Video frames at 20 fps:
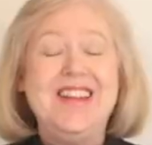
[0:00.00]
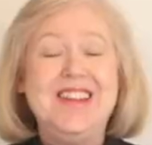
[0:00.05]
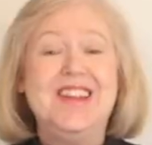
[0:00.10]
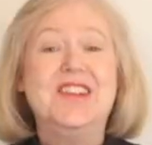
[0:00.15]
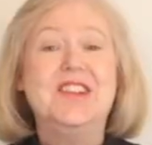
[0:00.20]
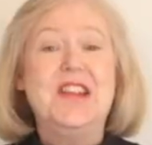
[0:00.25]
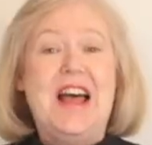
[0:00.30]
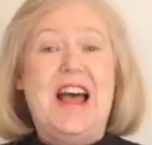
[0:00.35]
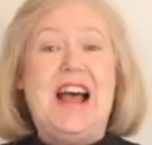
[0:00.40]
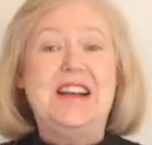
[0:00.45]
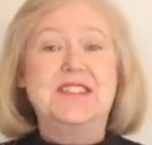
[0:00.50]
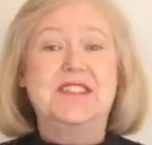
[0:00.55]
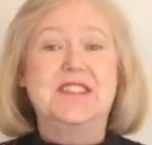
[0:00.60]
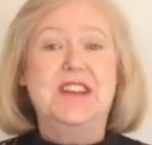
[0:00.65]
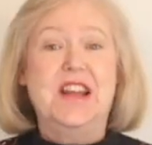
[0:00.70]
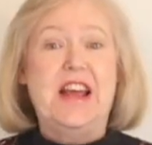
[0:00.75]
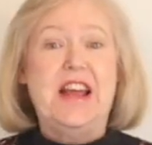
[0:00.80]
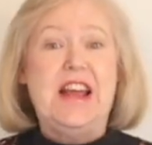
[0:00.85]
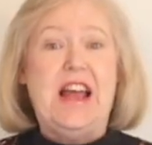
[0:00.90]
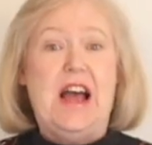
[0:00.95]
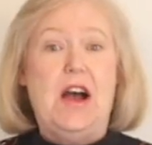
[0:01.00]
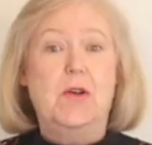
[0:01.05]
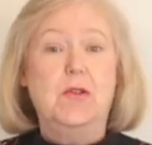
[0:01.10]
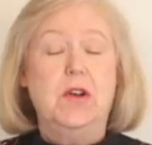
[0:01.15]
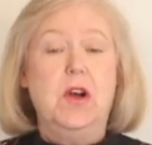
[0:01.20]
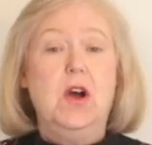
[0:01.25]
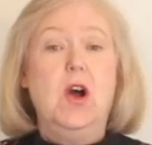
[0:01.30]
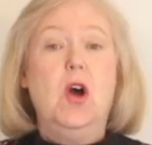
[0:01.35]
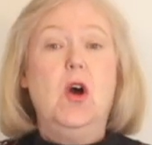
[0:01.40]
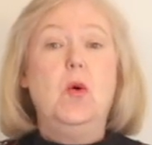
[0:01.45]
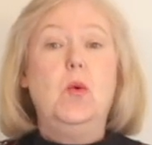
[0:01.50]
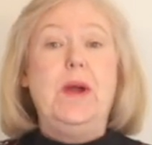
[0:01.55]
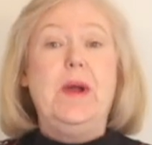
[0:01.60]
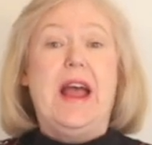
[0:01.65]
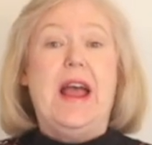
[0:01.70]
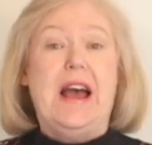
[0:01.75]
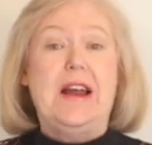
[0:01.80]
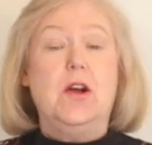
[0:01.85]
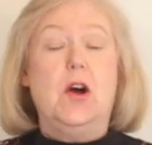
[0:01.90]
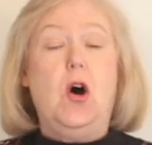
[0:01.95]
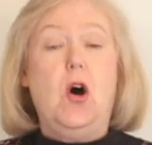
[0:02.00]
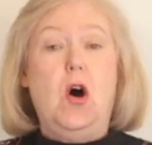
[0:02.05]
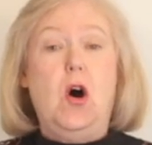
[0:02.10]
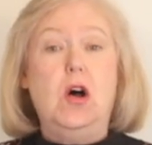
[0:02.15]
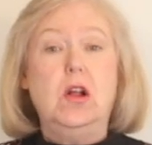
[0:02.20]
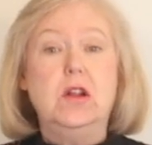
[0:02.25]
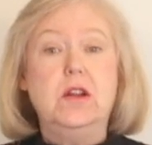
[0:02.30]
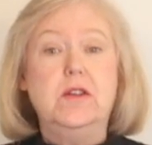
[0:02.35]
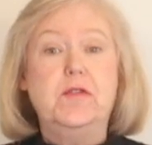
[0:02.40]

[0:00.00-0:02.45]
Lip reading: last layout, we had all of the